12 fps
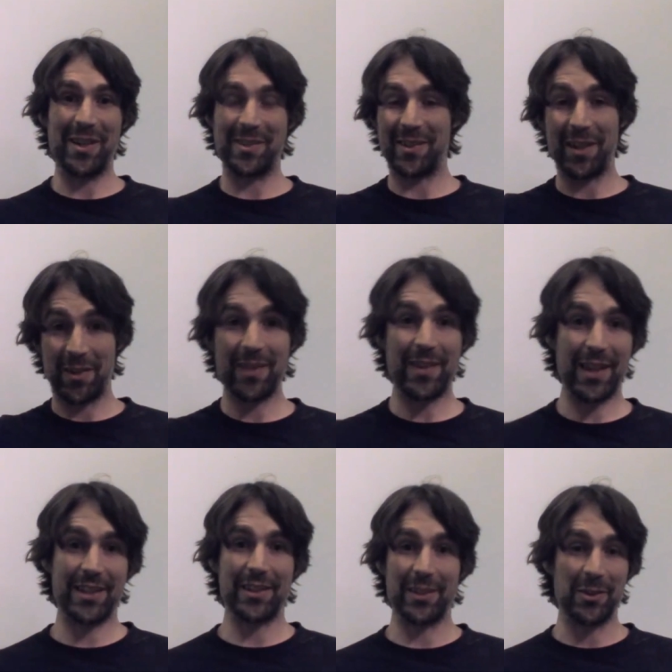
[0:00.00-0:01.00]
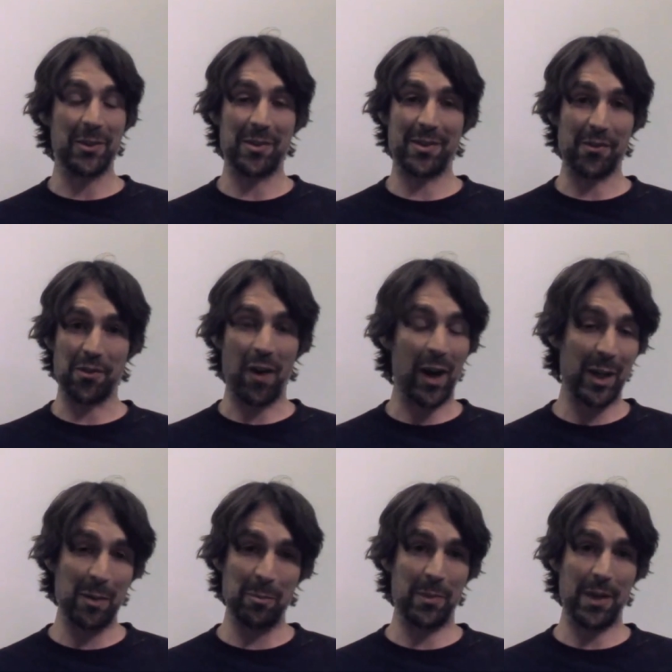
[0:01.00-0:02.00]
Otherwise, they could lose
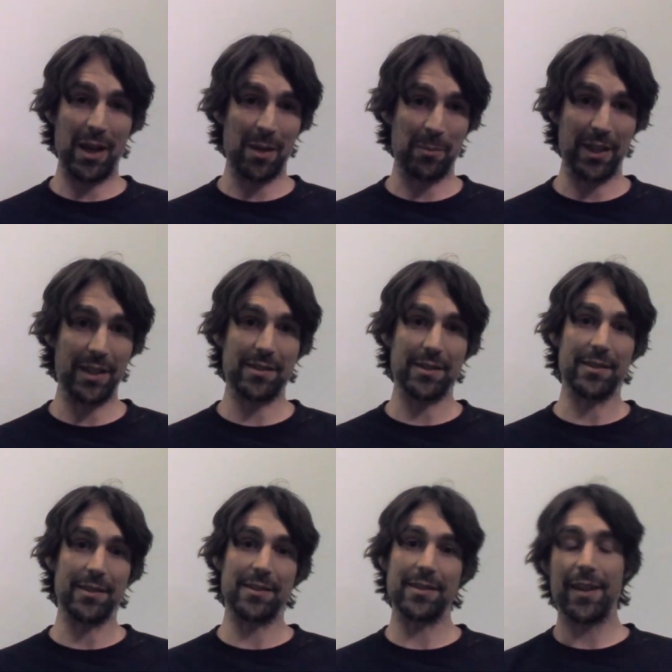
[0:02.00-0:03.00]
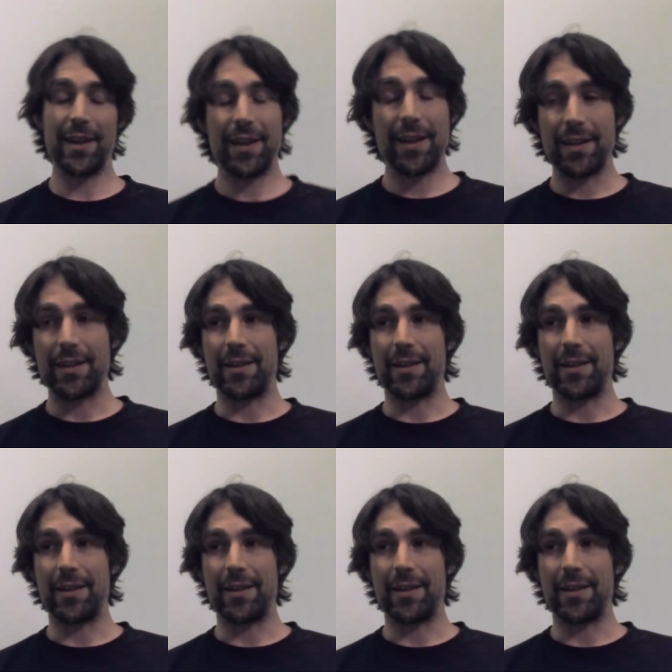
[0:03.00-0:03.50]
several ranking places.